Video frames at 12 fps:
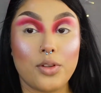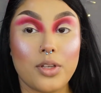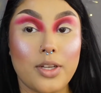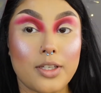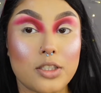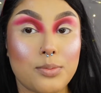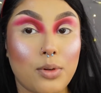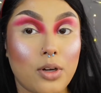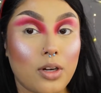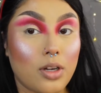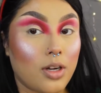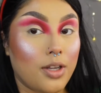the next
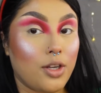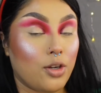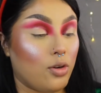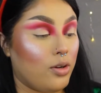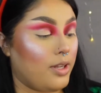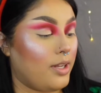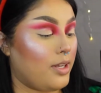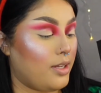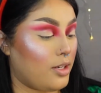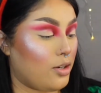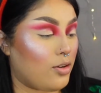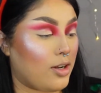part, I'm going to go ahead
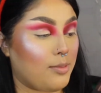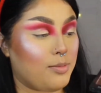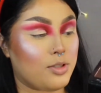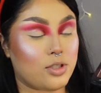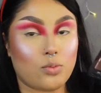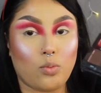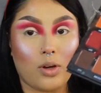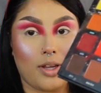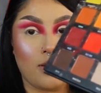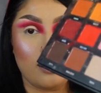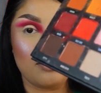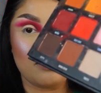and grab this white